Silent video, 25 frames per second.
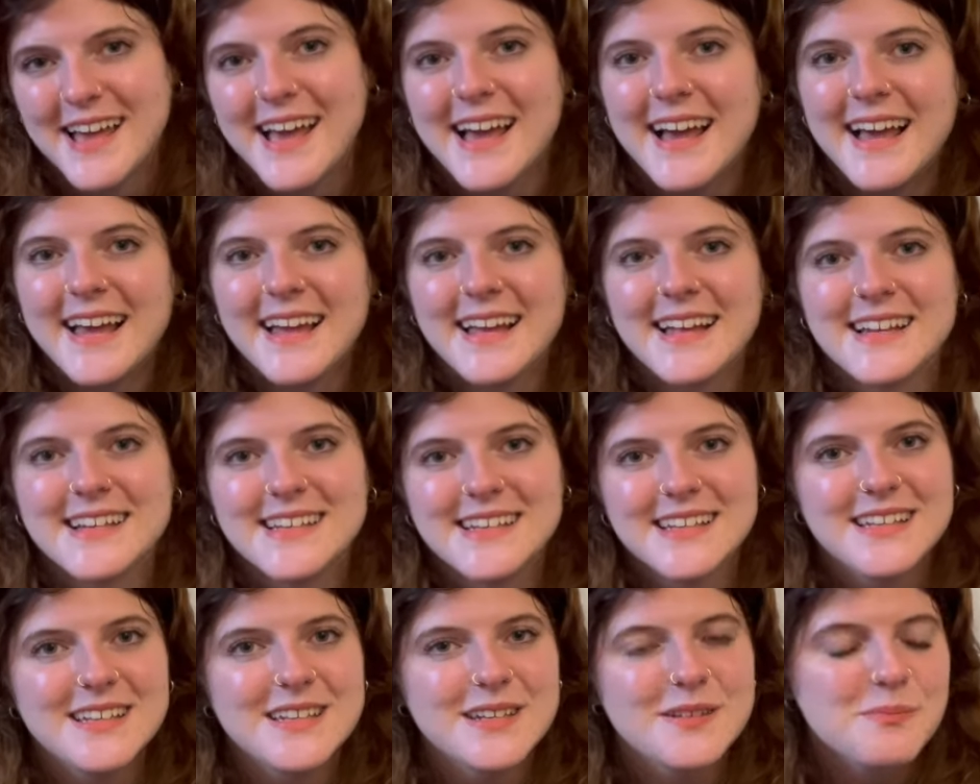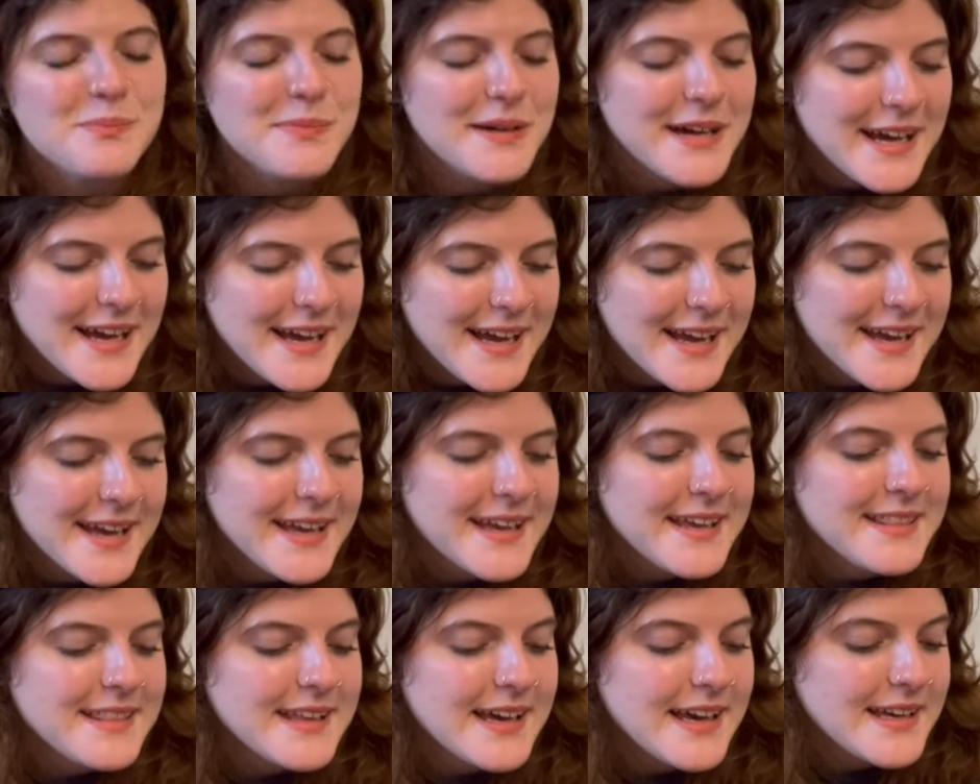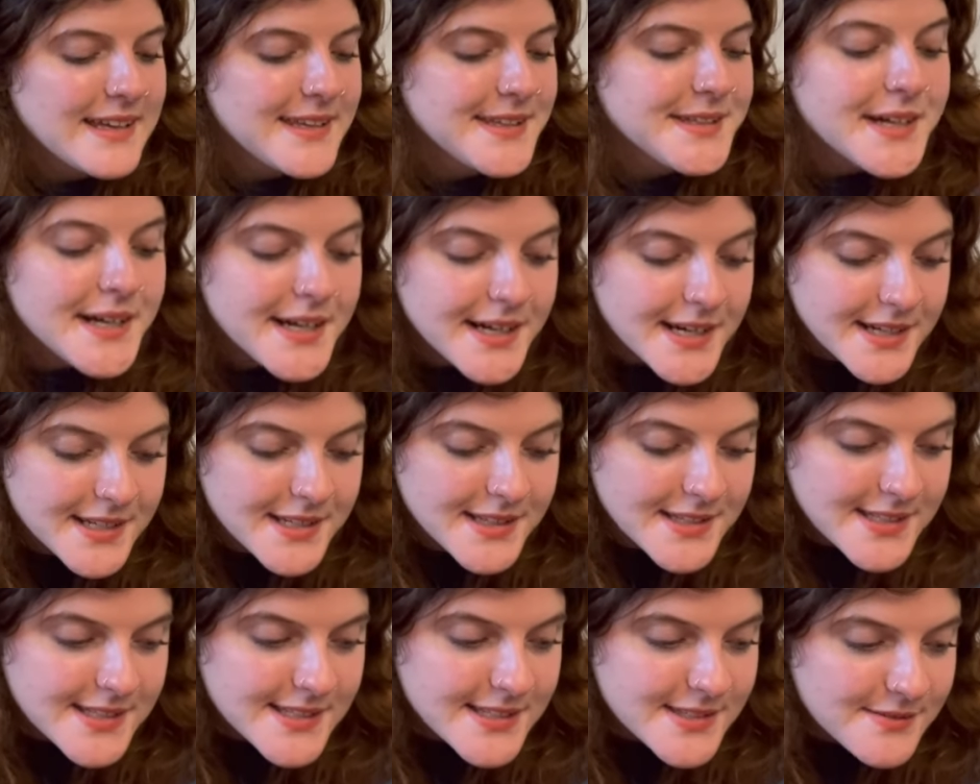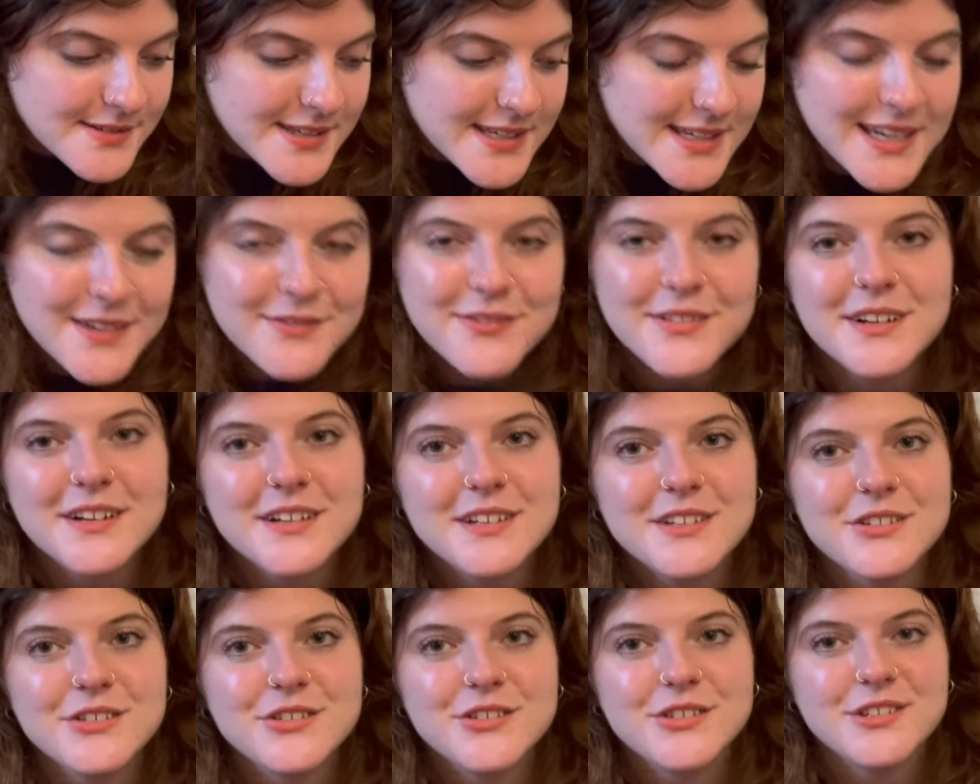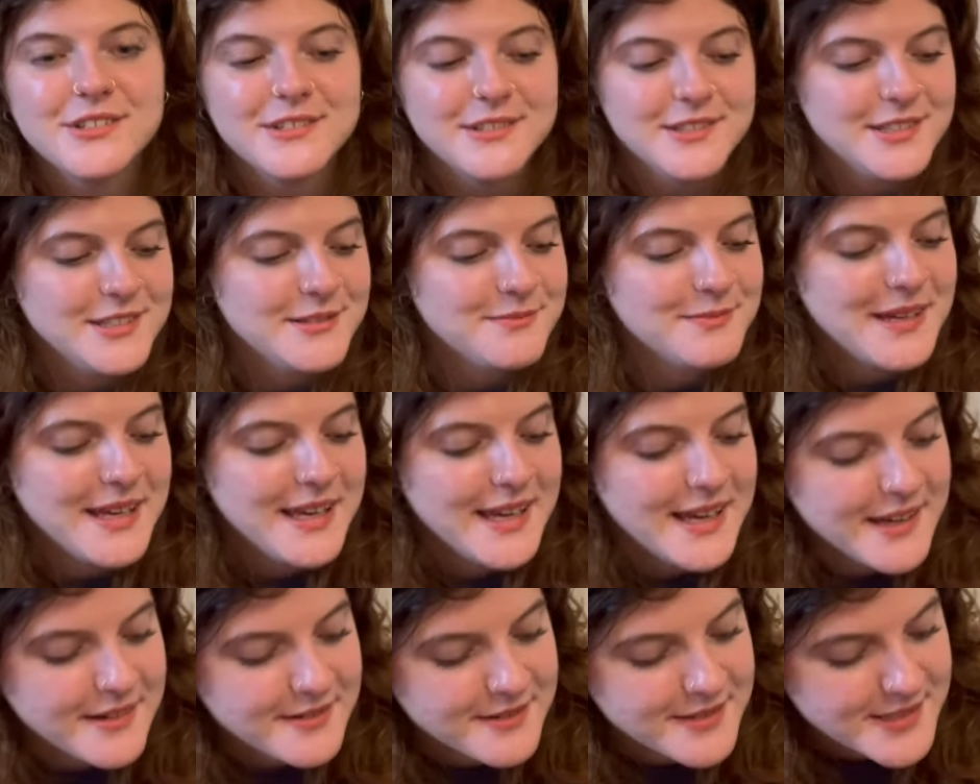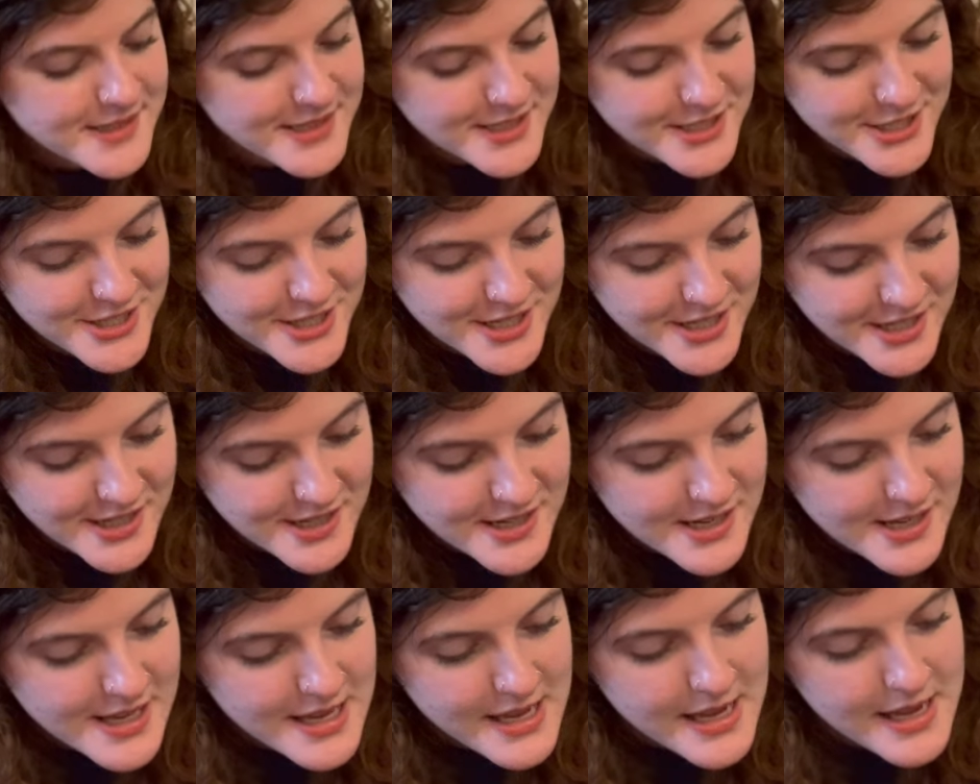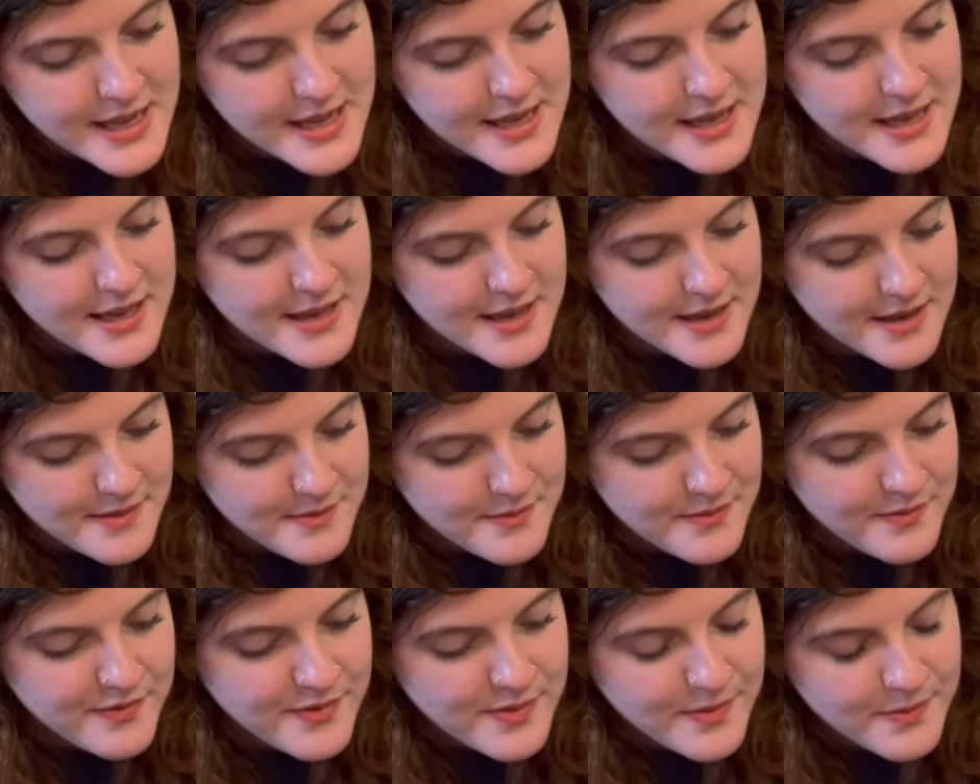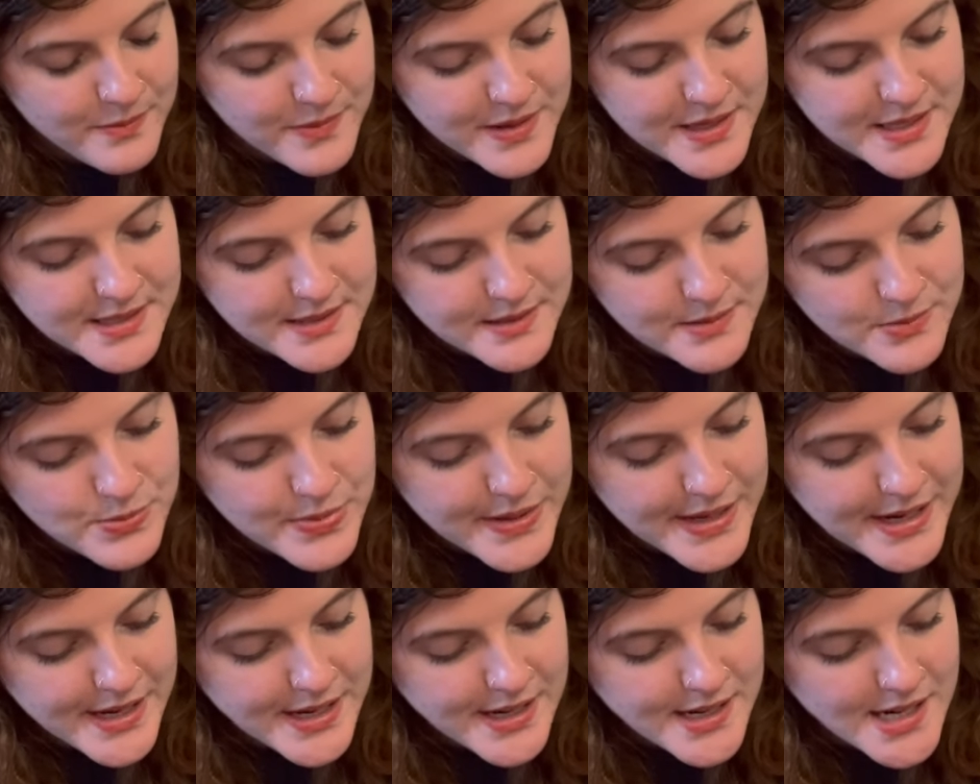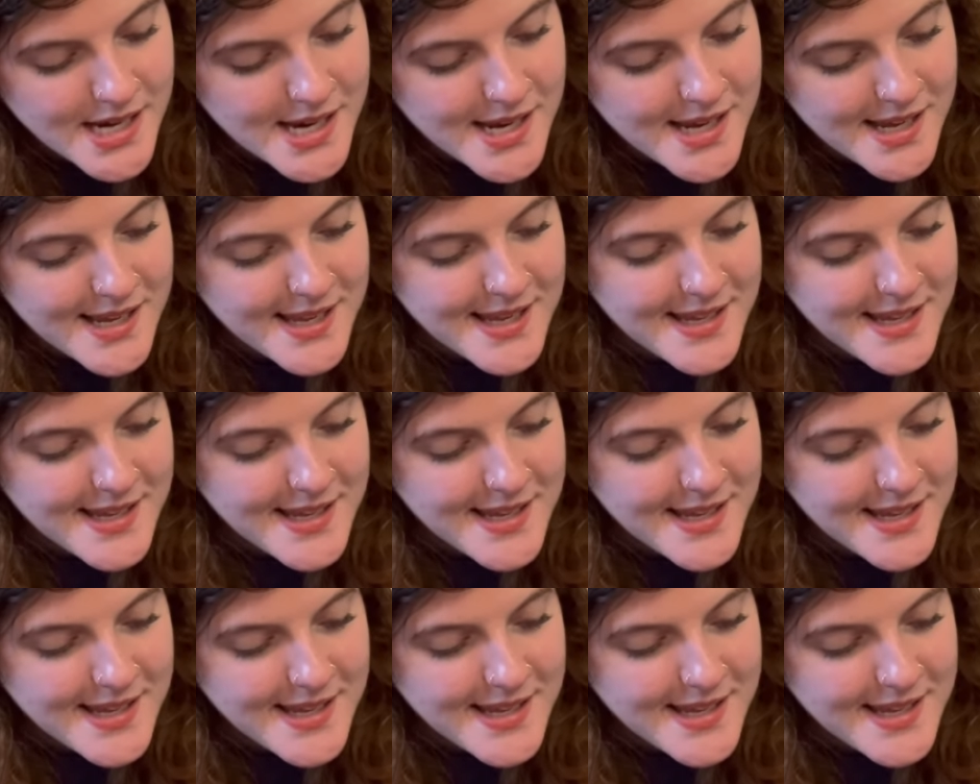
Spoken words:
I did buy that yarn this week. I've already shown you my acquisition from Whistle Bear,